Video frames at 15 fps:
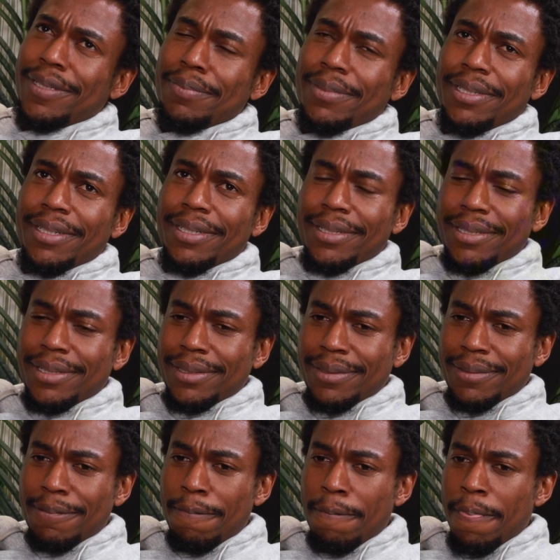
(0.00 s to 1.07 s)
of family
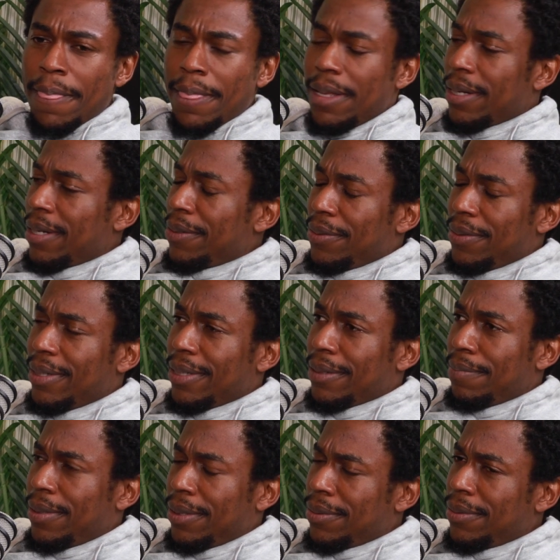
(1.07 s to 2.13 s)
again, like I know,
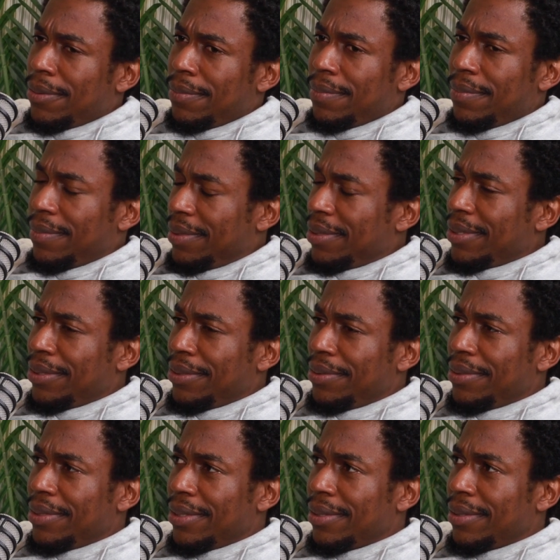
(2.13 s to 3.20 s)
like back home in
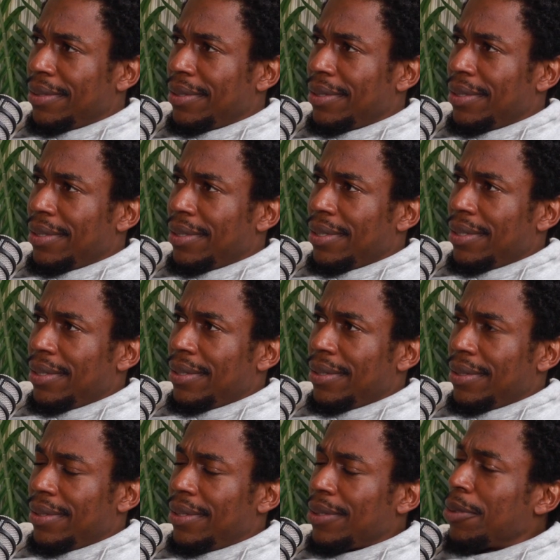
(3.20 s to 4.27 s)
Nigeria,
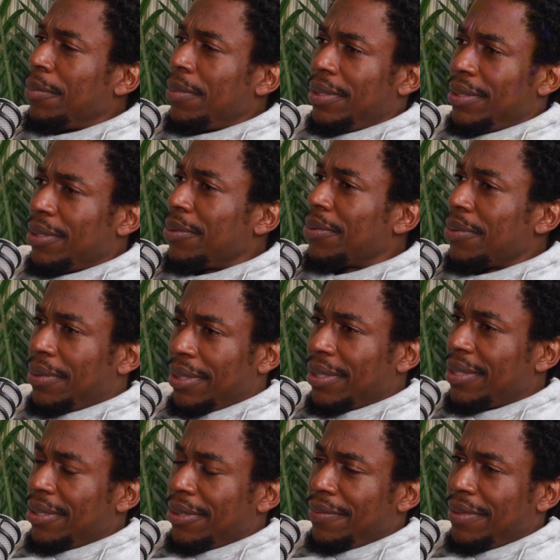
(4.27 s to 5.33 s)
the community also
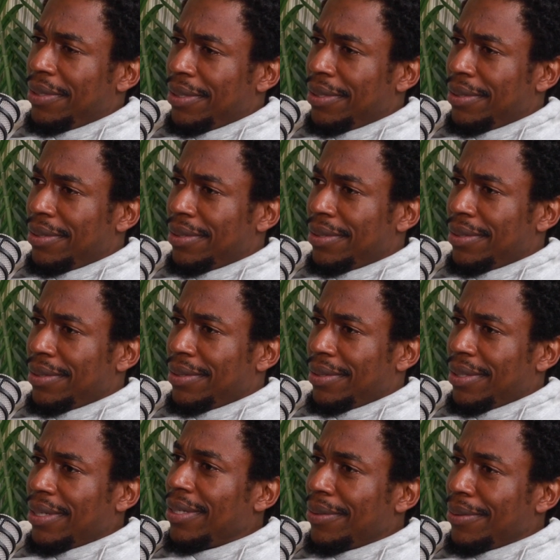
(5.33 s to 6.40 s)
take care of the kids
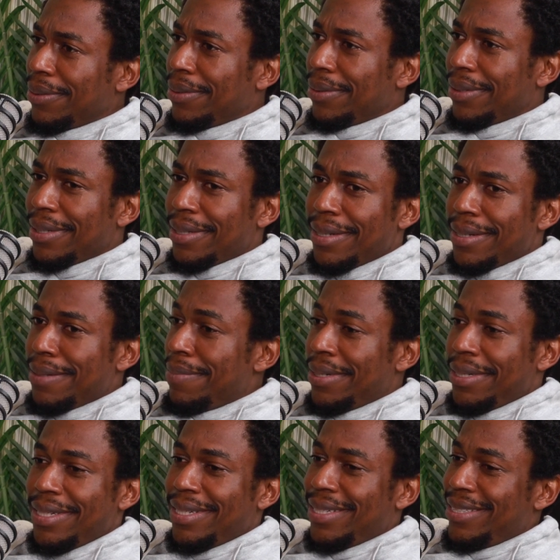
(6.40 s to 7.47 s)
and all.
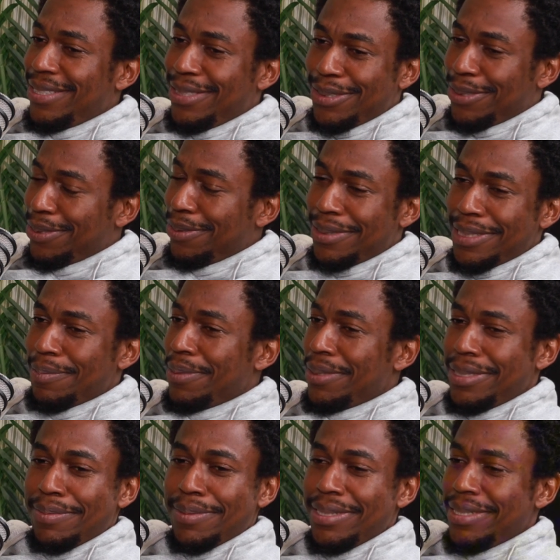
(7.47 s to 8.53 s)
But here is your sole
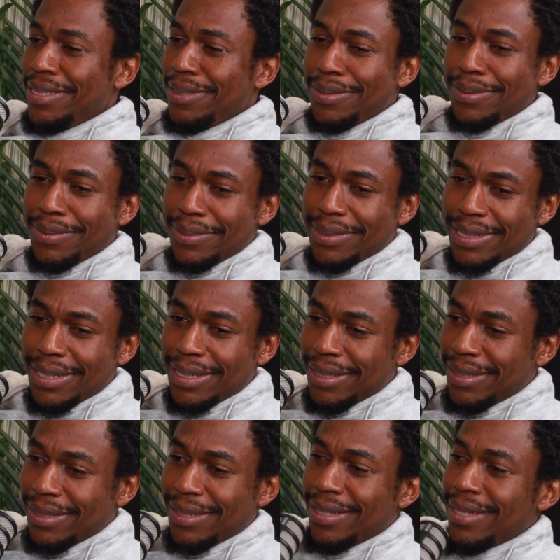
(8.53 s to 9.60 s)
responsibility. So it's
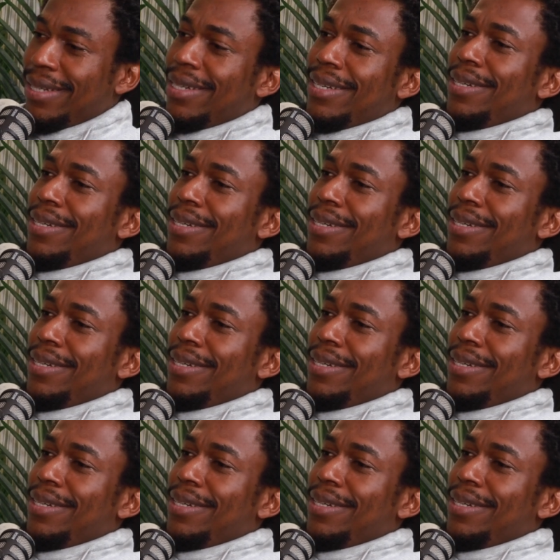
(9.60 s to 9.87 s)
like